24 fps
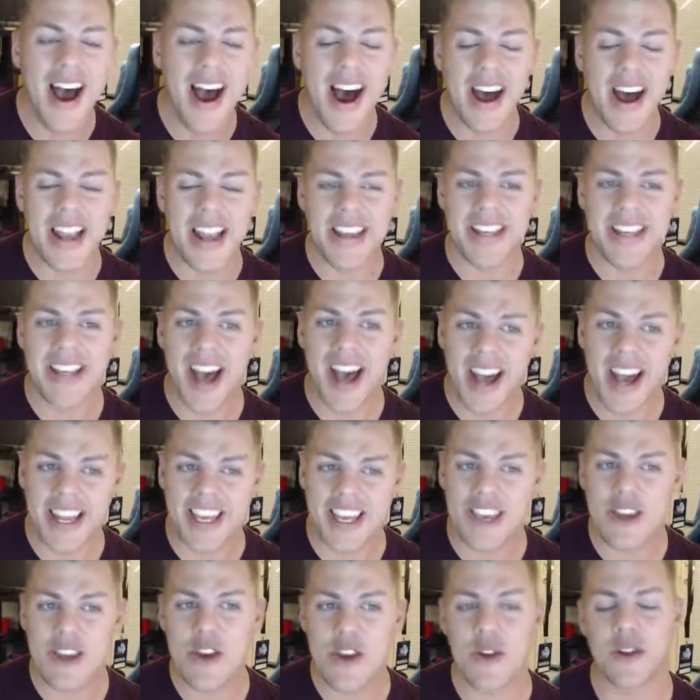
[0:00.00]
Not
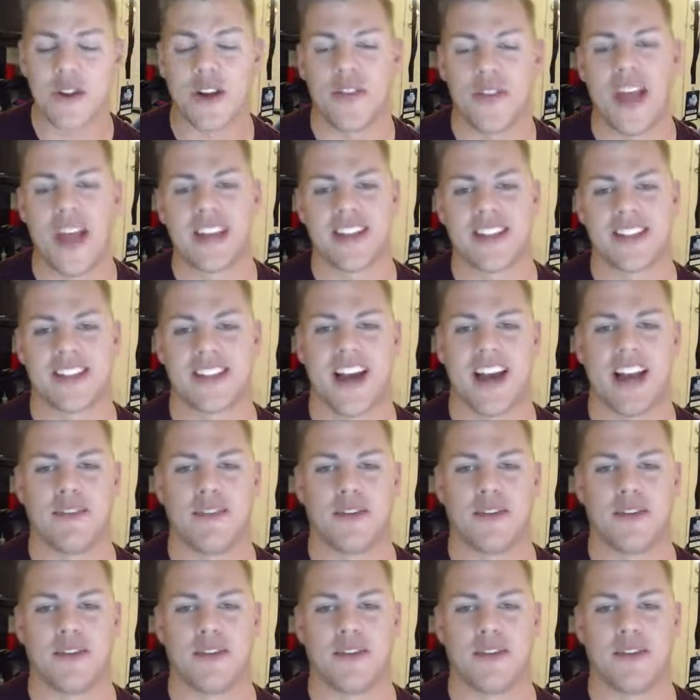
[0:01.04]
huge on that design